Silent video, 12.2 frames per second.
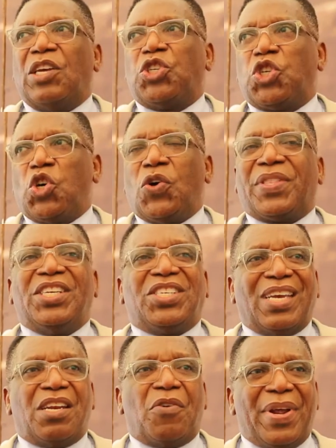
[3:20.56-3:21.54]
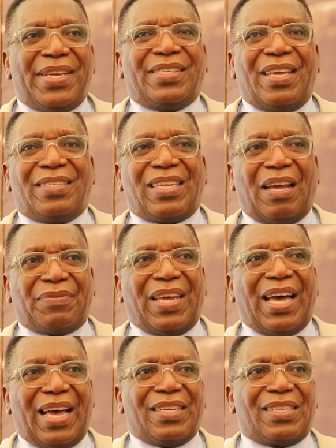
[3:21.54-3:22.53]
ensure that generations
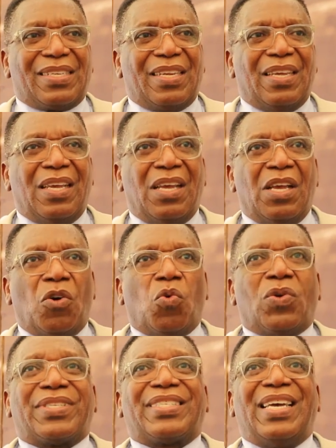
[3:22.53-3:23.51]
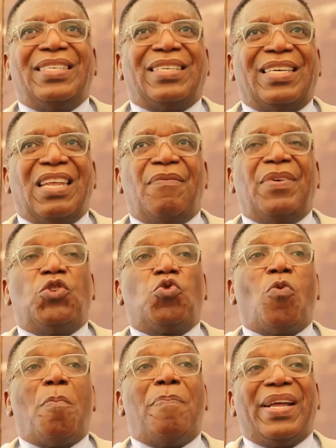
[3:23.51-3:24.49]
after us will stand and even
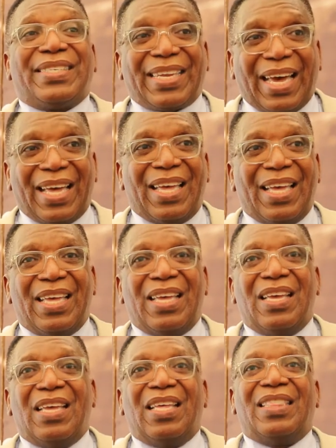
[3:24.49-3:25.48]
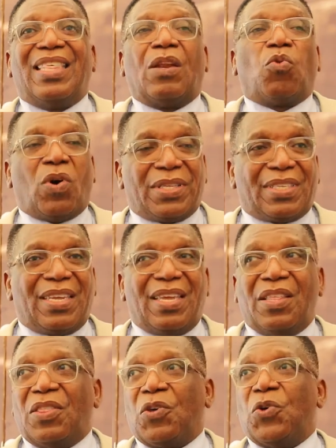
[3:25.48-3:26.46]
do better than what
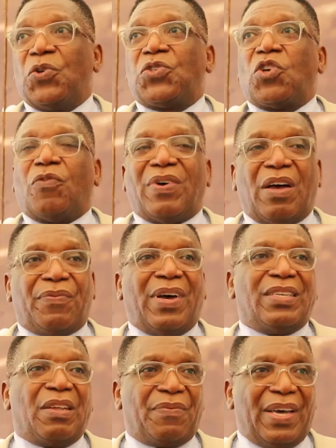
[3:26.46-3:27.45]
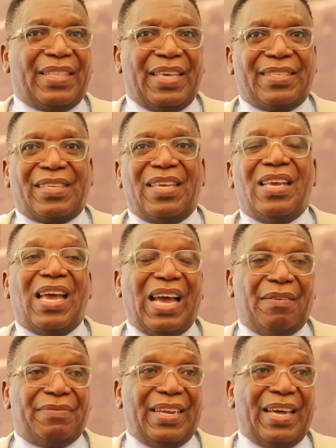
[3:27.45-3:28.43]
those of our founding fathers
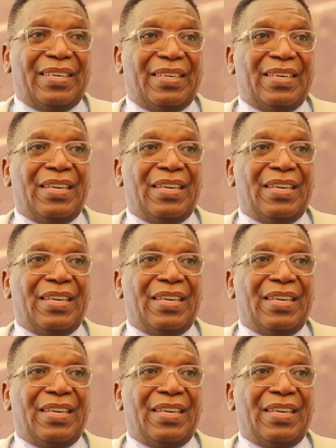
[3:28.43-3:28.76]
have done